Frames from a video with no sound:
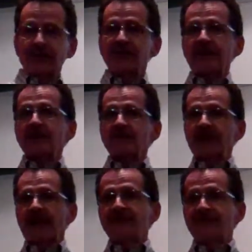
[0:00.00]
to fail
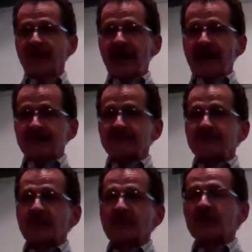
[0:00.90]
right after that?
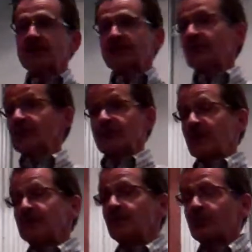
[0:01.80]
So there's a
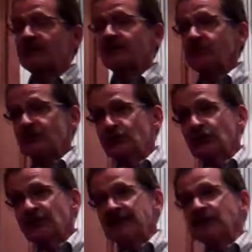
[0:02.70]
bunch of principles you're
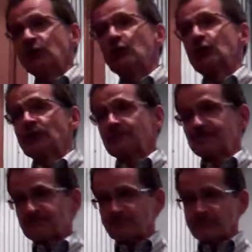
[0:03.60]
going to need to learn.
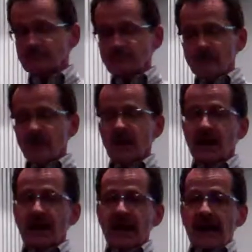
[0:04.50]

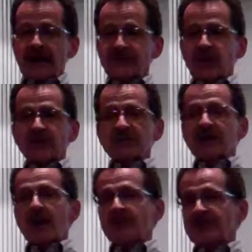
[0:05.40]
As far as the
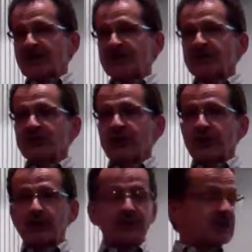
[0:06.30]
competition
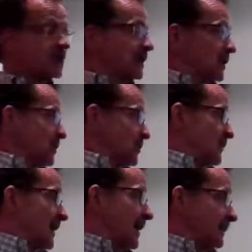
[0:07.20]
goes, you
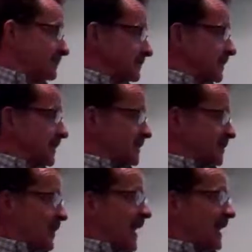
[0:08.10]
got a
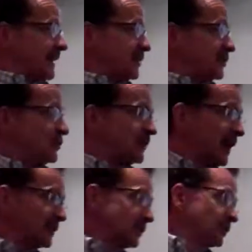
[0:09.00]
span that you've
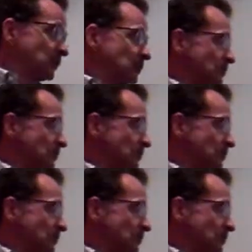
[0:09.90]
got to